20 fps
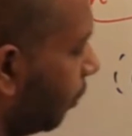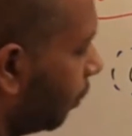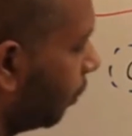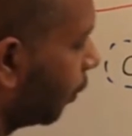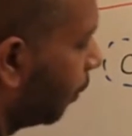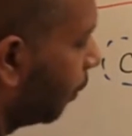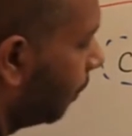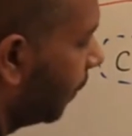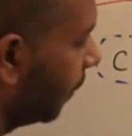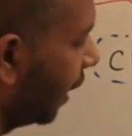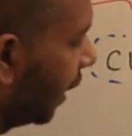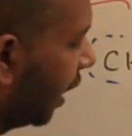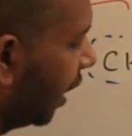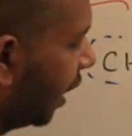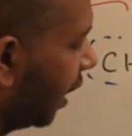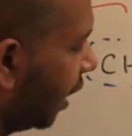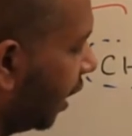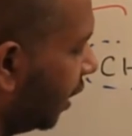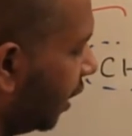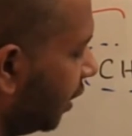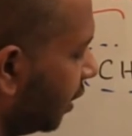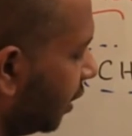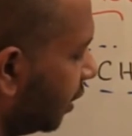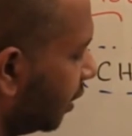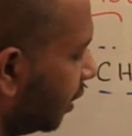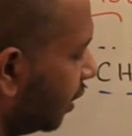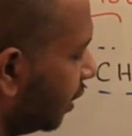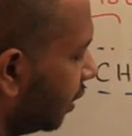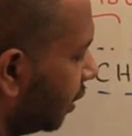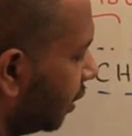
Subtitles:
propane